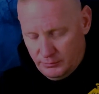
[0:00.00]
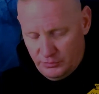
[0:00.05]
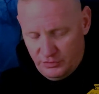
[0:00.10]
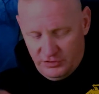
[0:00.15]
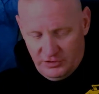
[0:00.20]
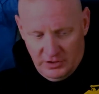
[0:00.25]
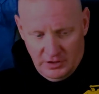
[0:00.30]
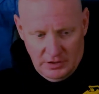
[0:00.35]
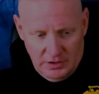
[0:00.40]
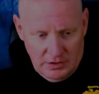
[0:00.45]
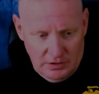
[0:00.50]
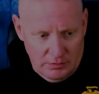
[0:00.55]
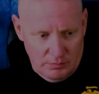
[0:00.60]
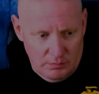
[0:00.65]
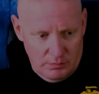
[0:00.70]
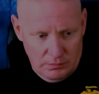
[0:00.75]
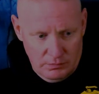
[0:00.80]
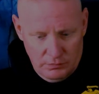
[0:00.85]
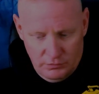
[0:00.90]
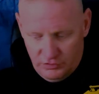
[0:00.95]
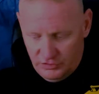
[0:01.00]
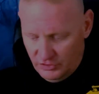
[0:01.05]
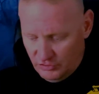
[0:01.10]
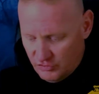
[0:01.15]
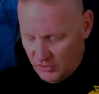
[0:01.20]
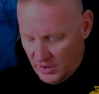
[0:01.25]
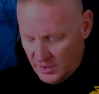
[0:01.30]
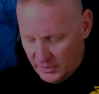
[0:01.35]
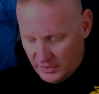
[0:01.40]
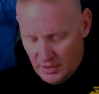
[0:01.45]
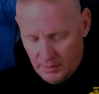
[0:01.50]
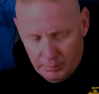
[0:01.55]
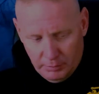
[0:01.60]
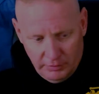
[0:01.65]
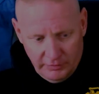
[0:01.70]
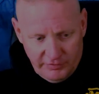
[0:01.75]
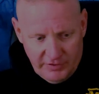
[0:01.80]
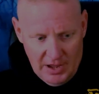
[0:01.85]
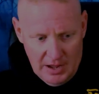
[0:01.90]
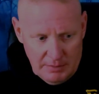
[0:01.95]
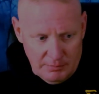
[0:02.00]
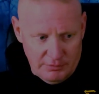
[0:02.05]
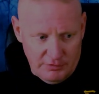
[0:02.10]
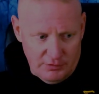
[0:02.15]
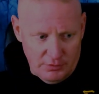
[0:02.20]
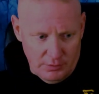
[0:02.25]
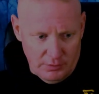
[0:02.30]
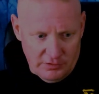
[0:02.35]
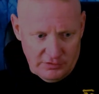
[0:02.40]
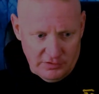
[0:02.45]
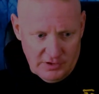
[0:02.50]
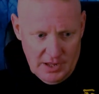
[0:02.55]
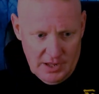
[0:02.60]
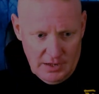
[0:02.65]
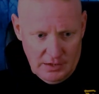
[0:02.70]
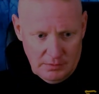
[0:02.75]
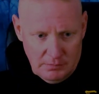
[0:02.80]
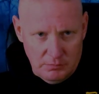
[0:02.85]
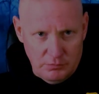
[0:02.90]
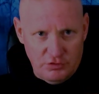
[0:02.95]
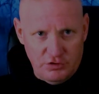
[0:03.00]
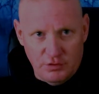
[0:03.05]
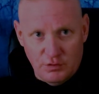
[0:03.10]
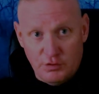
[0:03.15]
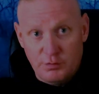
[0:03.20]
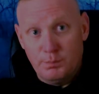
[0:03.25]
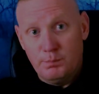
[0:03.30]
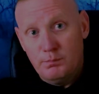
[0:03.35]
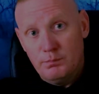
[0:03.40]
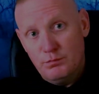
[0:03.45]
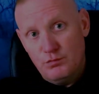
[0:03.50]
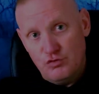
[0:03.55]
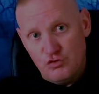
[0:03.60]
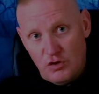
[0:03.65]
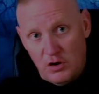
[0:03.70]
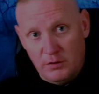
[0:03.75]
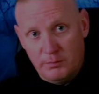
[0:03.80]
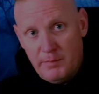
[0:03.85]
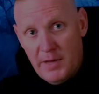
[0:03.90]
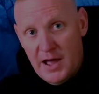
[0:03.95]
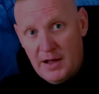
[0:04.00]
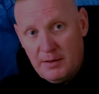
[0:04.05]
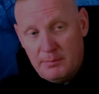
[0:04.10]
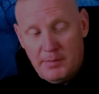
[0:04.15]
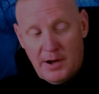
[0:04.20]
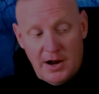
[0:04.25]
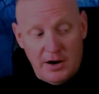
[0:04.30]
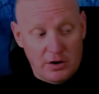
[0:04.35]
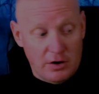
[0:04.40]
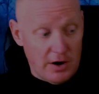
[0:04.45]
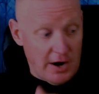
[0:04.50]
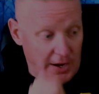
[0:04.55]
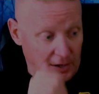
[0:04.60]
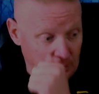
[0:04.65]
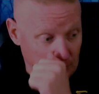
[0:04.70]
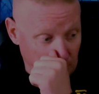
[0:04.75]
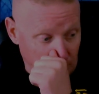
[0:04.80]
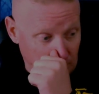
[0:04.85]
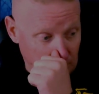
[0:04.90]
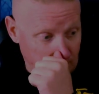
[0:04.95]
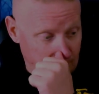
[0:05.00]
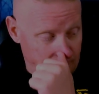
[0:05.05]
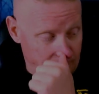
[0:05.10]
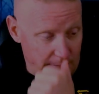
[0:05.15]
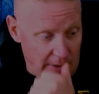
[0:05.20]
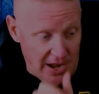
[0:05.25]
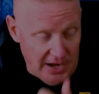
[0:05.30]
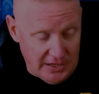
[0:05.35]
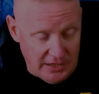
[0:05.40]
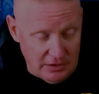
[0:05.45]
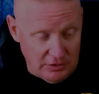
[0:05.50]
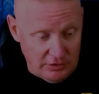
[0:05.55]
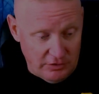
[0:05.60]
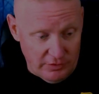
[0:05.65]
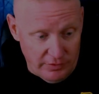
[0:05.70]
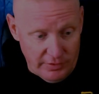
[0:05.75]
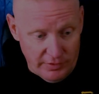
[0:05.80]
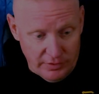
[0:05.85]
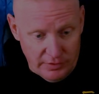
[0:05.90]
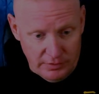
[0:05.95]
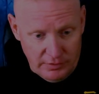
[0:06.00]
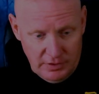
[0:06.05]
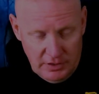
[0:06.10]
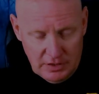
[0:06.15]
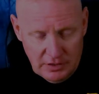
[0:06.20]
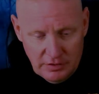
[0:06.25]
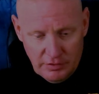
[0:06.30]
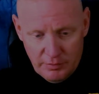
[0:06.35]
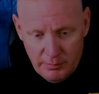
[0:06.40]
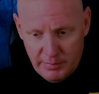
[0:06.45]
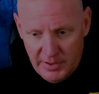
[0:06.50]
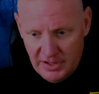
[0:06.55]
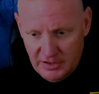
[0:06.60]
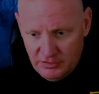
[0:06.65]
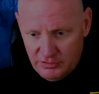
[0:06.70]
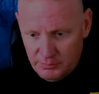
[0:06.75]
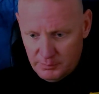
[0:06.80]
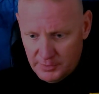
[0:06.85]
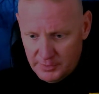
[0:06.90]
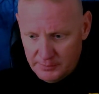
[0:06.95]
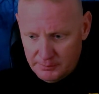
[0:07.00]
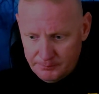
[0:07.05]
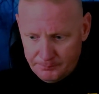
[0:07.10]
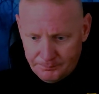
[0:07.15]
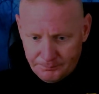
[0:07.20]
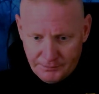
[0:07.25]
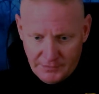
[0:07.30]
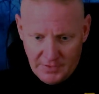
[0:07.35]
She tried a couple of times to escape. She was drugged back by her ankle back into the basement.